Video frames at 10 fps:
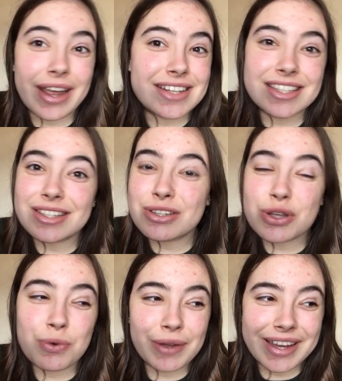Less than
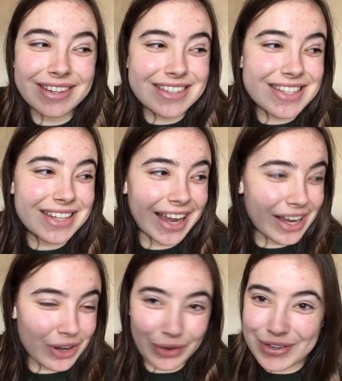two weeks
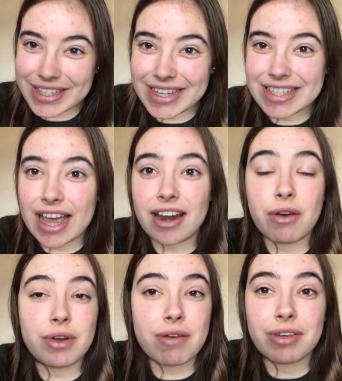it closes and
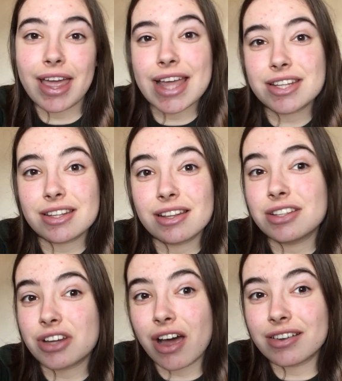I'll never get
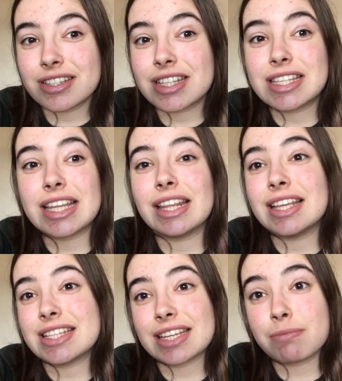the chance to see
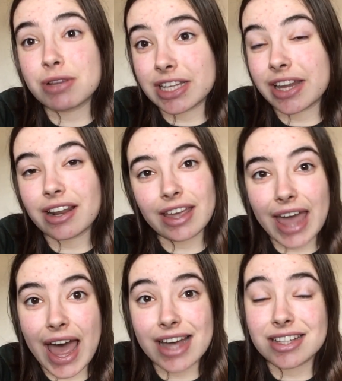this particular
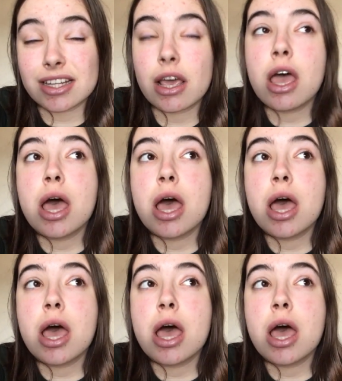cast